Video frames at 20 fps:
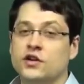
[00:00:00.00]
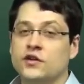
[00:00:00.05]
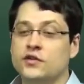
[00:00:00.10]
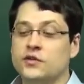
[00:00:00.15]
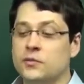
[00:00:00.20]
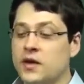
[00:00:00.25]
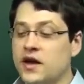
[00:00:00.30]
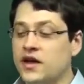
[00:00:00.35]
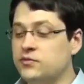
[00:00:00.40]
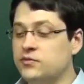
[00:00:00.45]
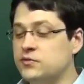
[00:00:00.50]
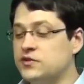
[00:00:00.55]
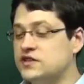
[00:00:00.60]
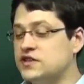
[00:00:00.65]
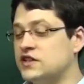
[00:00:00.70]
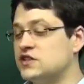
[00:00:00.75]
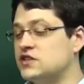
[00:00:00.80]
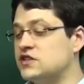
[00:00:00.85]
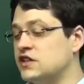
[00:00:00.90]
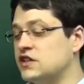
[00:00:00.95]
The
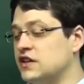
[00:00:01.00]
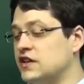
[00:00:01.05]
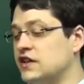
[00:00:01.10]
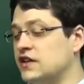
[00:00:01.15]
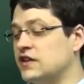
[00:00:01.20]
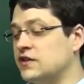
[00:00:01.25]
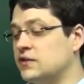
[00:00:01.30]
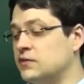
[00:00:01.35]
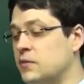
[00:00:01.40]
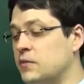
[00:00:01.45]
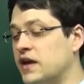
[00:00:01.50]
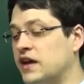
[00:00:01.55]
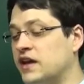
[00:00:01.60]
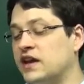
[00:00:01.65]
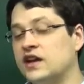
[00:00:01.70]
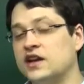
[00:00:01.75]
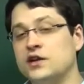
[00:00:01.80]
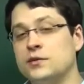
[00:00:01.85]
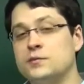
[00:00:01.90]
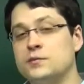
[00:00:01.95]
mathematician is
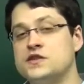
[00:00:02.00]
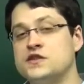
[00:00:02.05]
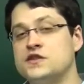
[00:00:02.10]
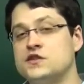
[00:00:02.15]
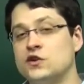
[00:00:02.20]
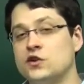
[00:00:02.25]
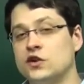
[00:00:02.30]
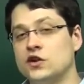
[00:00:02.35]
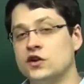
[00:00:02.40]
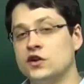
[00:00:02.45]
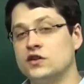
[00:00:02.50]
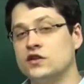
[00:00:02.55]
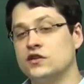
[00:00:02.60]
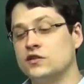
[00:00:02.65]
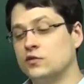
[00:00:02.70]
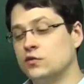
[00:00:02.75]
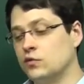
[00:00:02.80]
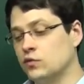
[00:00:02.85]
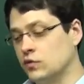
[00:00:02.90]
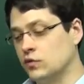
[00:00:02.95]
making an absurd,
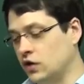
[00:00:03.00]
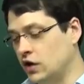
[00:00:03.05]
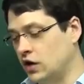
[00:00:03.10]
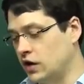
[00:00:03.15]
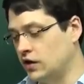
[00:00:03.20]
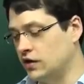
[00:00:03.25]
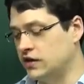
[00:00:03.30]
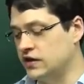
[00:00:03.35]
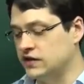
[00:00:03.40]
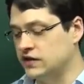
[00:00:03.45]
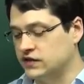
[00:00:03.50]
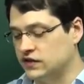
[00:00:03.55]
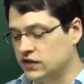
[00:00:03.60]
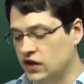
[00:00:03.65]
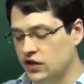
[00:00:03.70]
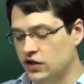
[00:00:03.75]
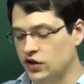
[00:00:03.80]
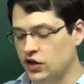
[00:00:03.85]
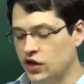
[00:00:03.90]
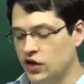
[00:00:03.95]
he's
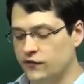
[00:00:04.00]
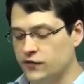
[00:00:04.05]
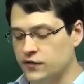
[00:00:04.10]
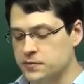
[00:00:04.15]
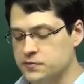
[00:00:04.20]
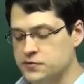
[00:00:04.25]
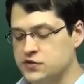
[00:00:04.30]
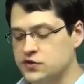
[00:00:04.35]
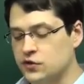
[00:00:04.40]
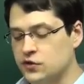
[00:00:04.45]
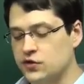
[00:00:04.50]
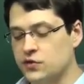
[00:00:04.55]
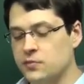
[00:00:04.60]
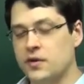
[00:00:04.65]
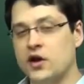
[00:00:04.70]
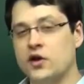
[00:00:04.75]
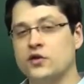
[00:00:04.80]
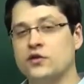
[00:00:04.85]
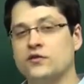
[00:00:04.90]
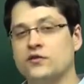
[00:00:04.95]
cutting off an absurd
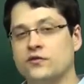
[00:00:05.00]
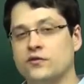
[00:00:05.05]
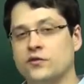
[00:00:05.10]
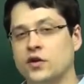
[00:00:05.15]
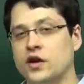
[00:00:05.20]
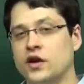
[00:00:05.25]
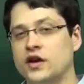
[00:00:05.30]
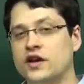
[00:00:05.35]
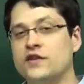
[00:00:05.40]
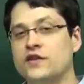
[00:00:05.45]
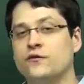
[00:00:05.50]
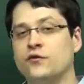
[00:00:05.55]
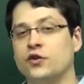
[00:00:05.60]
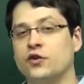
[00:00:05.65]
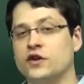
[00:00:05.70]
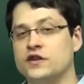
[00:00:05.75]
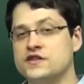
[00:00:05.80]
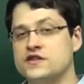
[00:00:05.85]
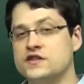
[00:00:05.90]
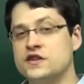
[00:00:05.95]
amount of
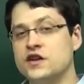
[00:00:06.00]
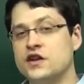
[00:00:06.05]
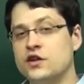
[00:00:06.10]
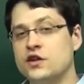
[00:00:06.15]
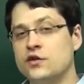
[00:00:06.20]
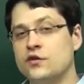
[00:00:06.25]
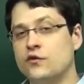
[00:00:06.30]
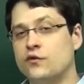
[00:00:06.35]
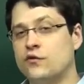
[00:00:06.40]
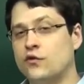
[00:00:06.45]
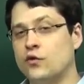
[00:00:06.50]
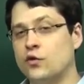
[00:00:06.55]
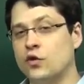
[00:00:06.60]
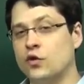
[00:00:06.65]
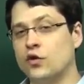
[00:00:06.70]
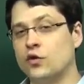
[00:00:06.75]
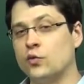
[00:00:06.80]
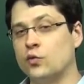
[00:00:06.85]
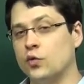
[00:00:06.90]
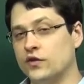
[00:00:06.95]
inference
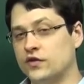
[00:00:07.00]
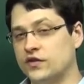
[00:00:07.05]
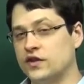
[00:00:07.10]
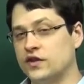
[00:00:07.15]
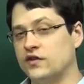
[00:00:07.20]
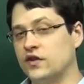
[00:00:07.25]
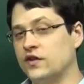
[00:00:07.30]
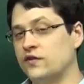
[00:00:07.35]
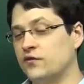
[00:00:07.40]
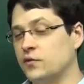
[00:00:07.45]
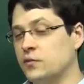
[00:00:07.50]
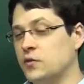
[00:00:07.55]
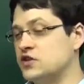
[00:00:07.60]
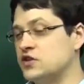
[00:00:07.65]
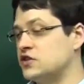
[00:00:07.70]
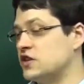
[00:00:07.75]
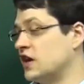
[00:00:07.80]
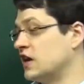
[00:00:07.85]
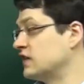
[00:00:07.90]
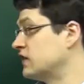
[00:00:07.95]
for what the
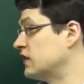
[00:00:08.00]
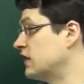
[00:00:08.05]
information has.